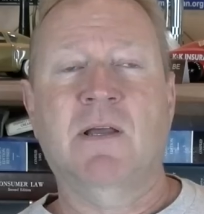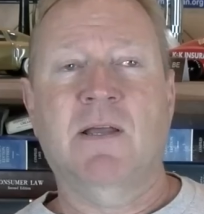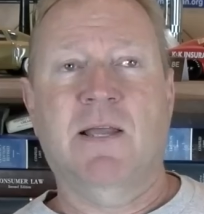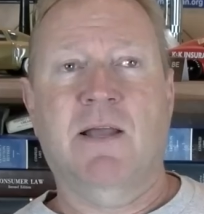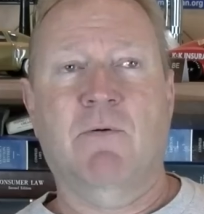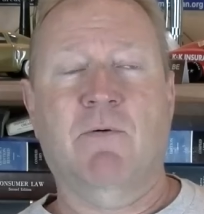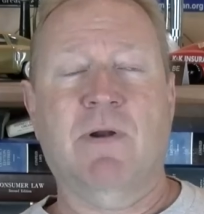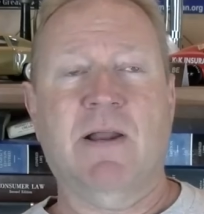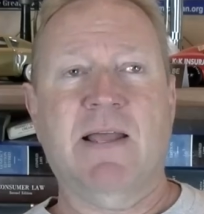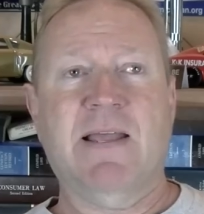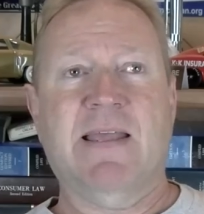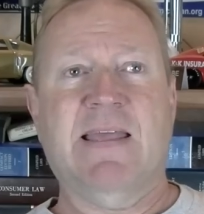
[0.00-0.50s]

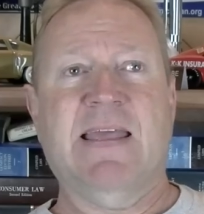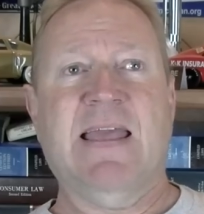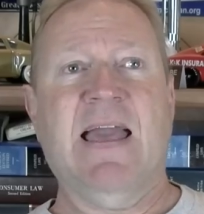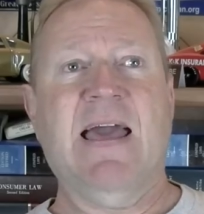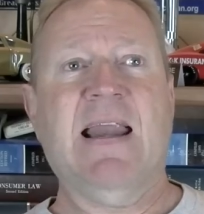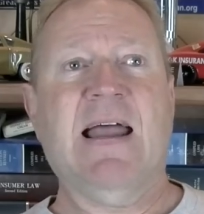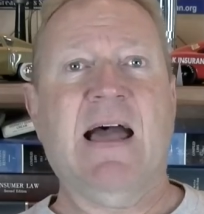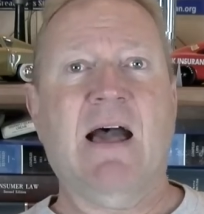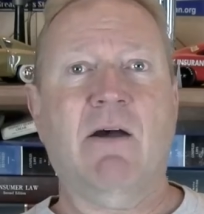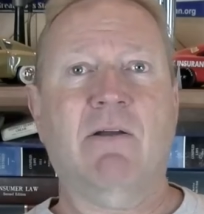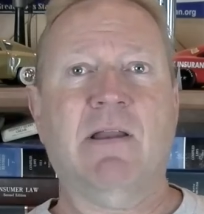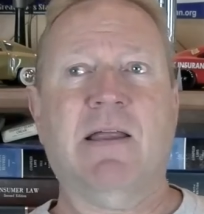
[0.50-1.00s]
And when I
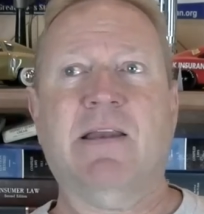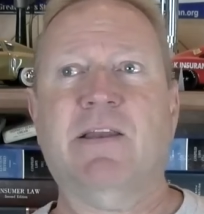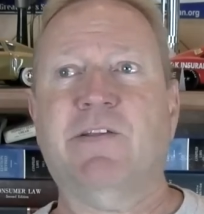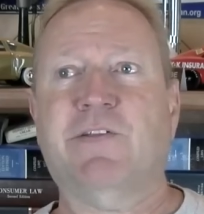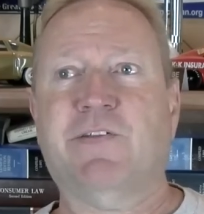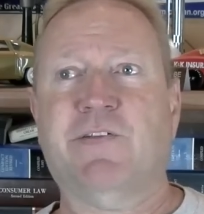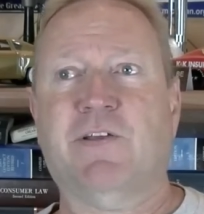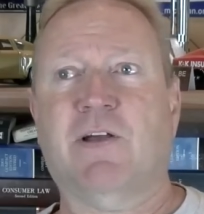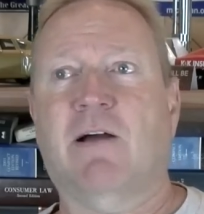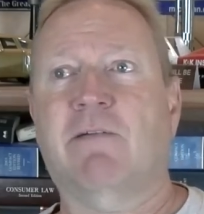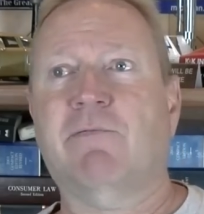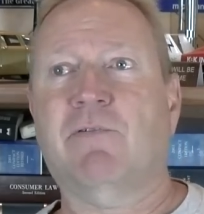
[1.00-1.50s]
get out, I
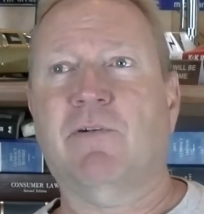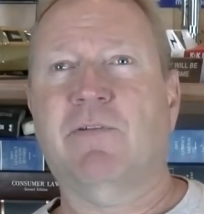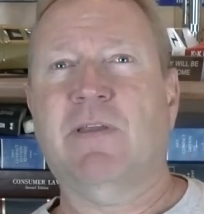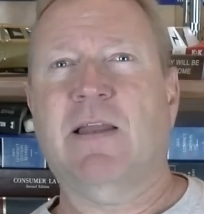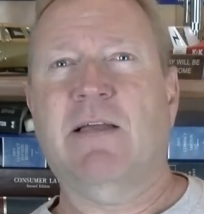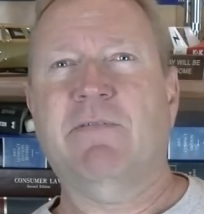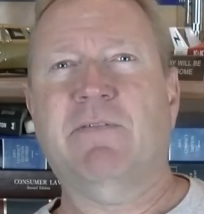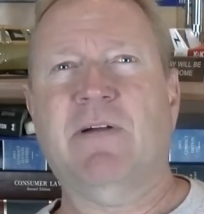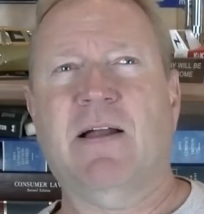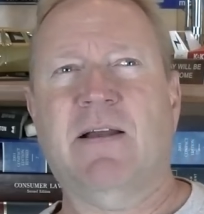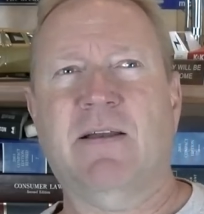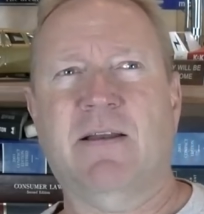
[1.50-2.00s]
discover that
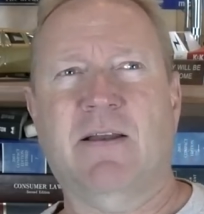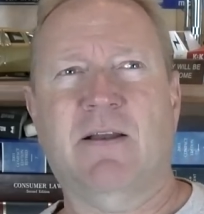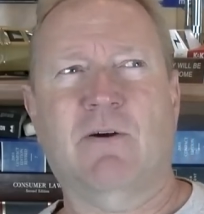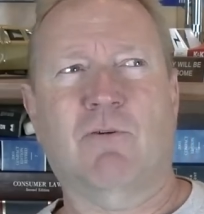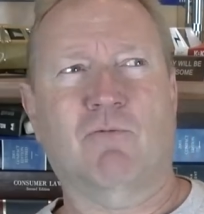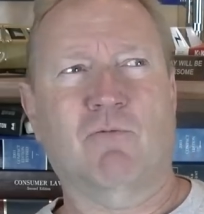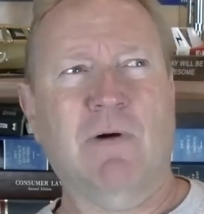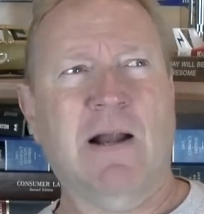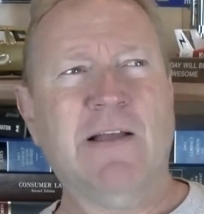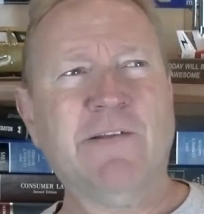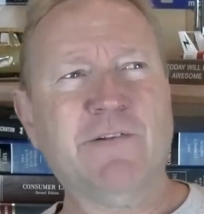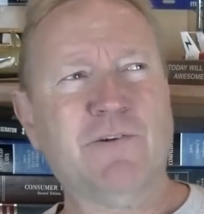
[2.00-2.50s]
I've got an
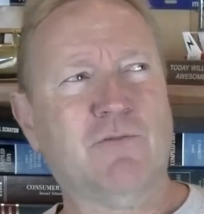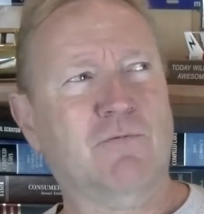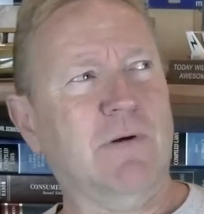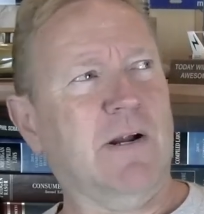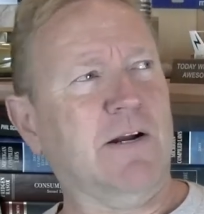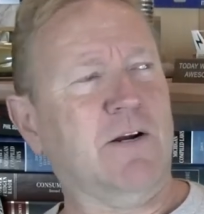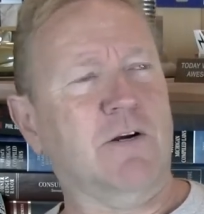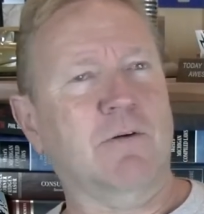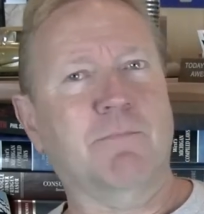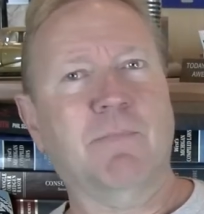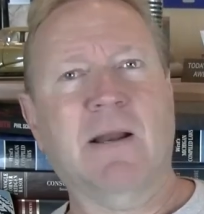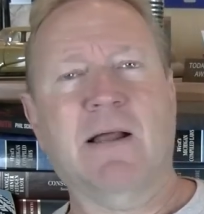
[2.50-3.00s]
arrest
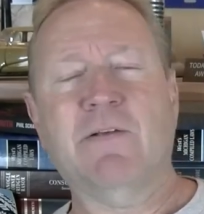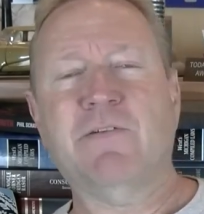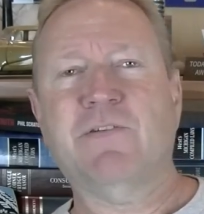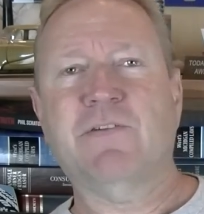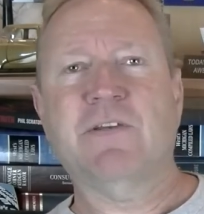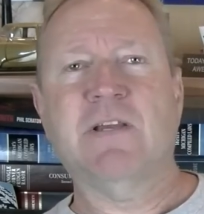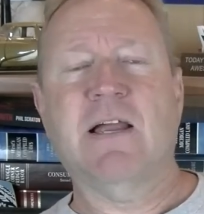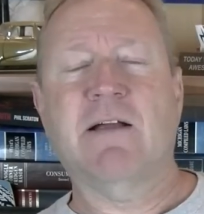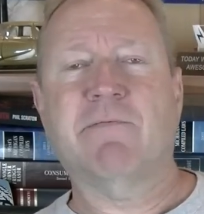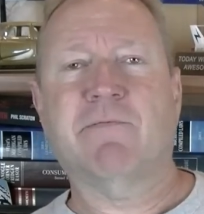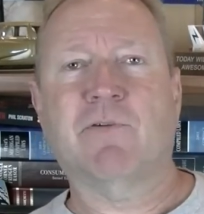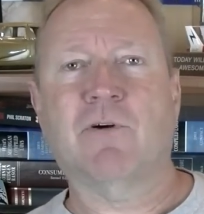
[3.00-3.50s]
record, but I was
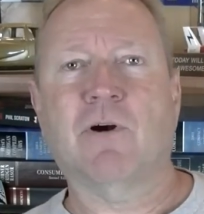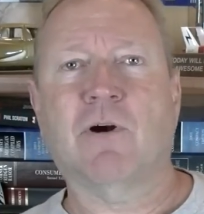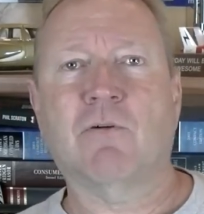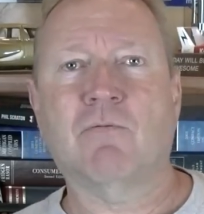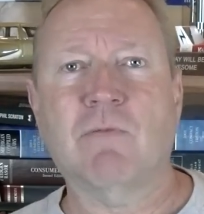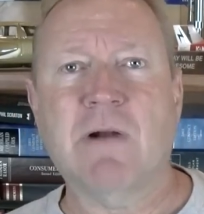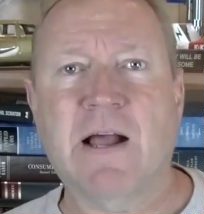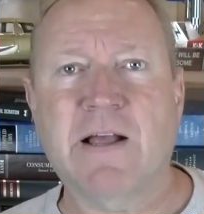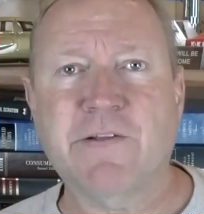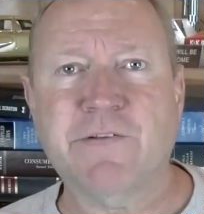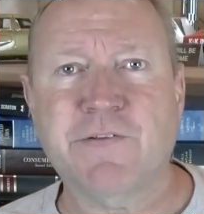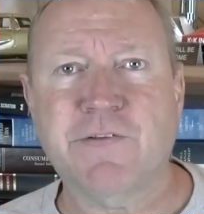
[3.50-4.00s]
never
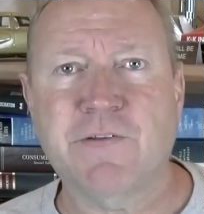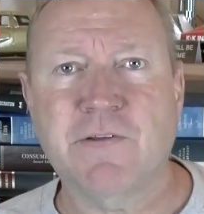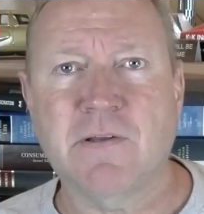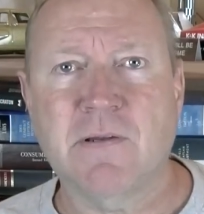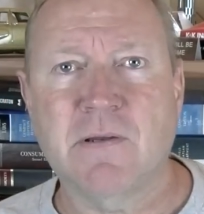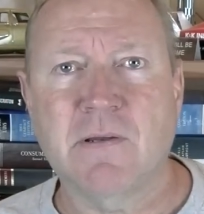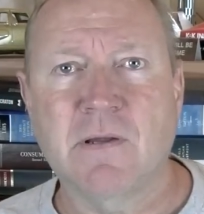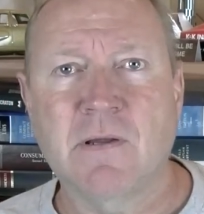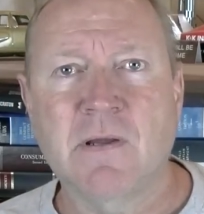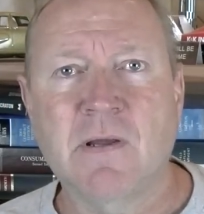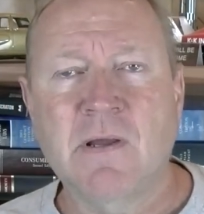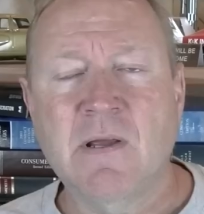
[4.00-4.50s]

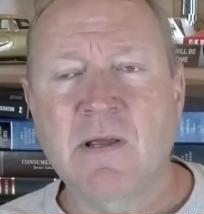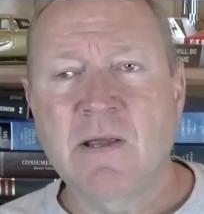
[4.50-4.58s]
arrested.